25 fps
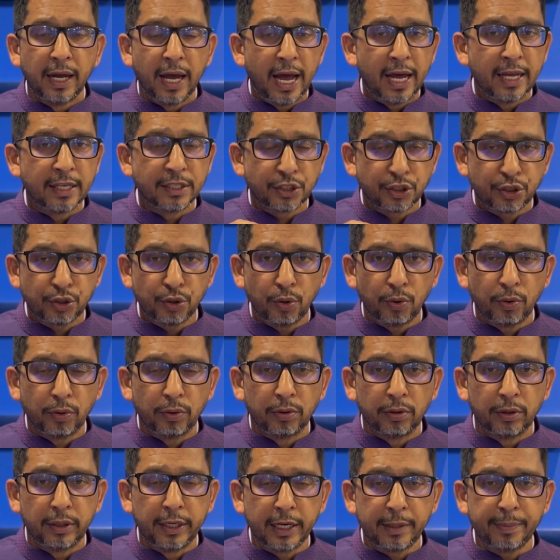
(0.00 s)
And
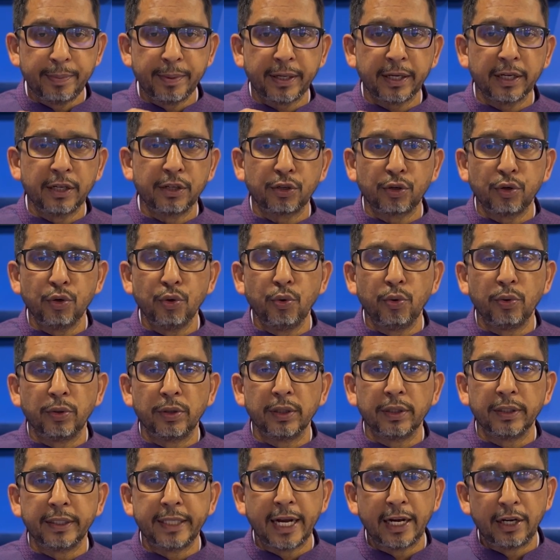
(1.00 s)
so let me
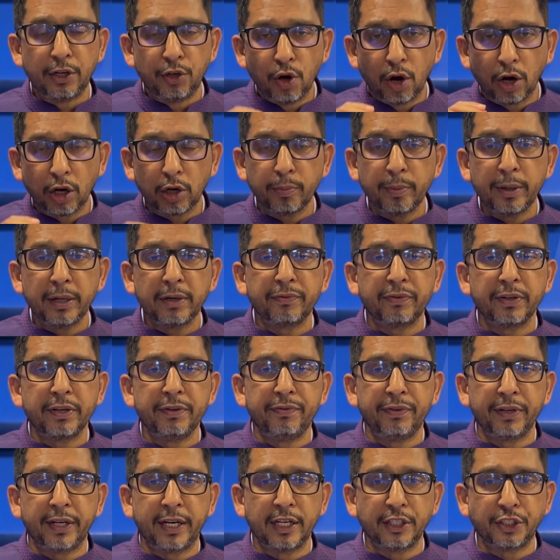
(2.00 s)
conclude that document
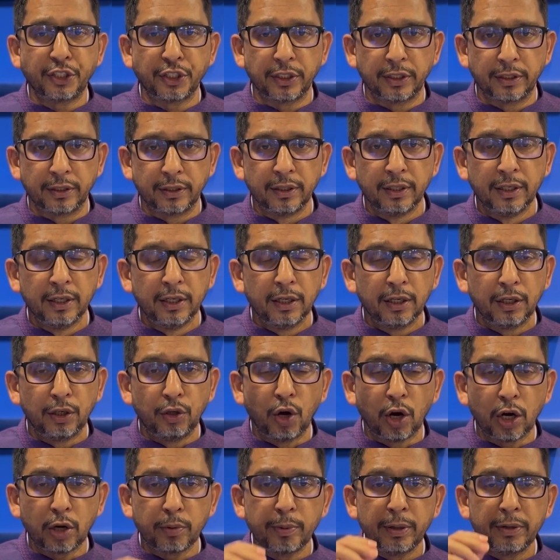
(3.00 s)
verification
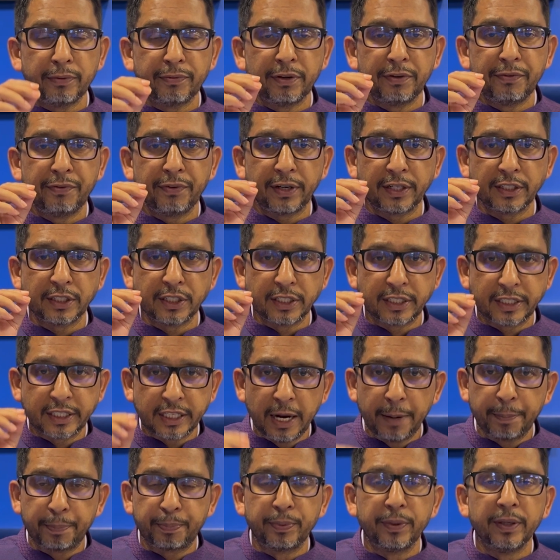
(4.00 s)

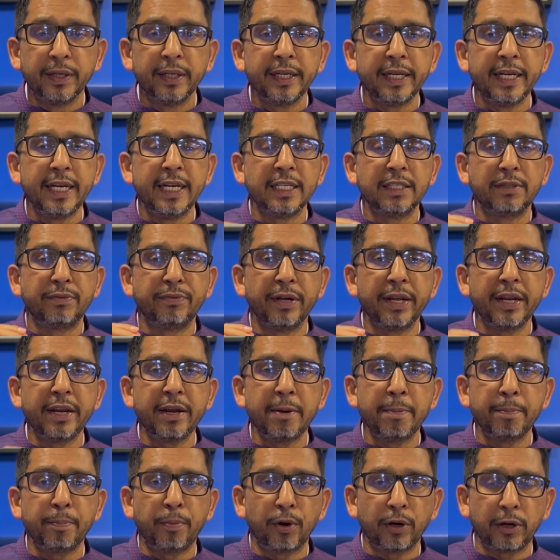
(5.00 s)
slip is very
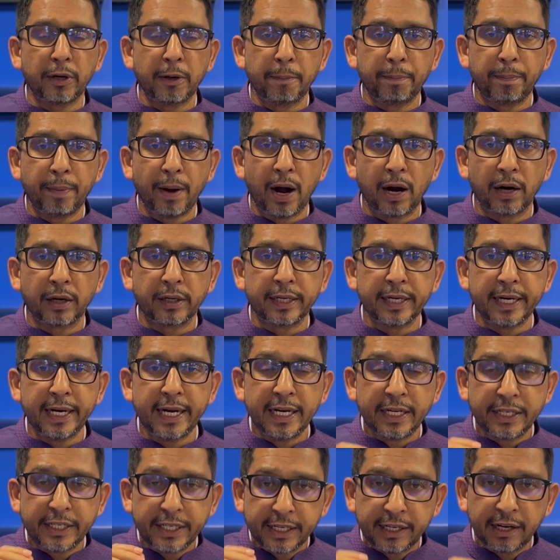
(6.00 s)
important part,
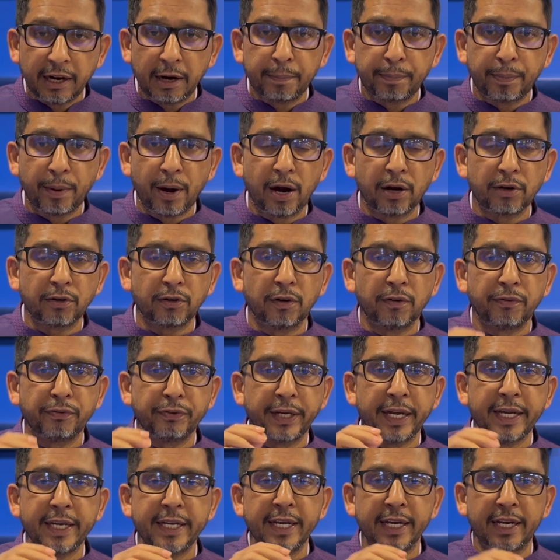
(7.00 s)
integral part of
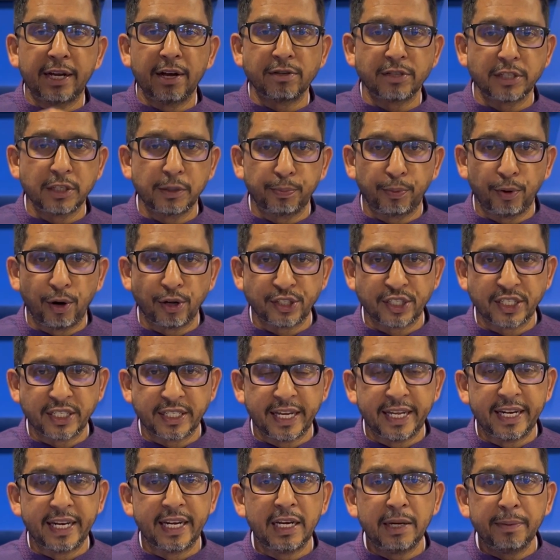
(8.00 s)
KEA counseling process,
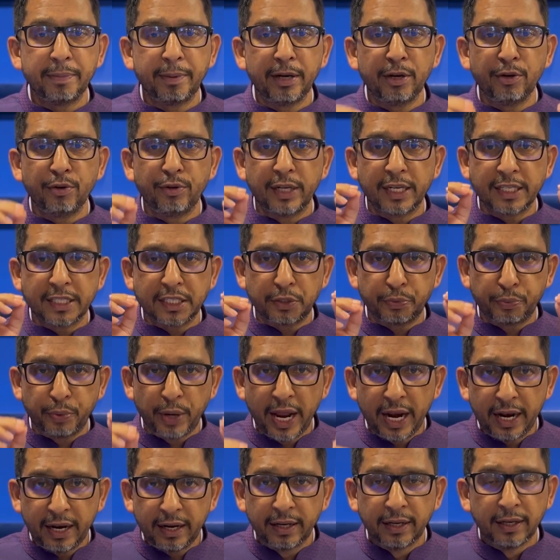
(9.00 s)
and anybody who does it
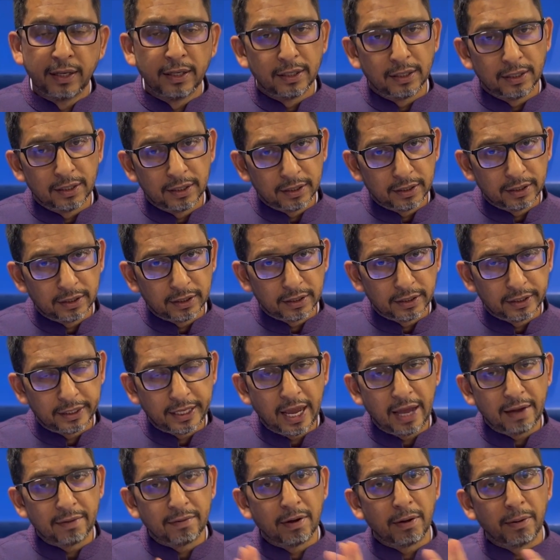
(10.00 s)
well,
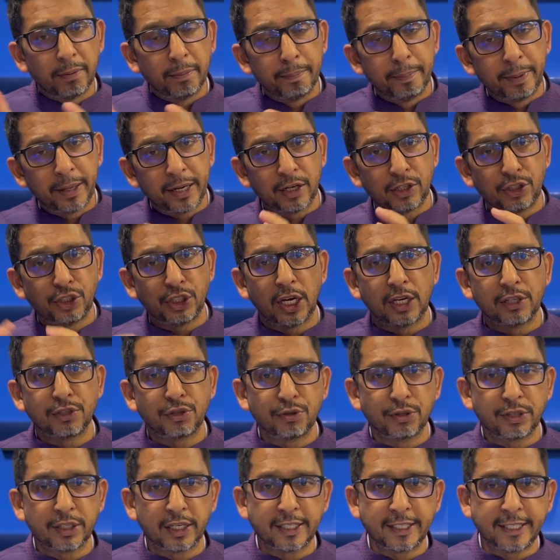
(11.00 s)
they have a better chance
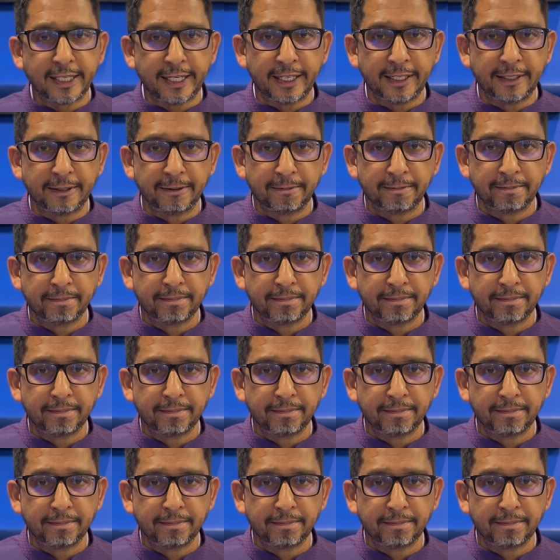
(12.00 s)
to succeed.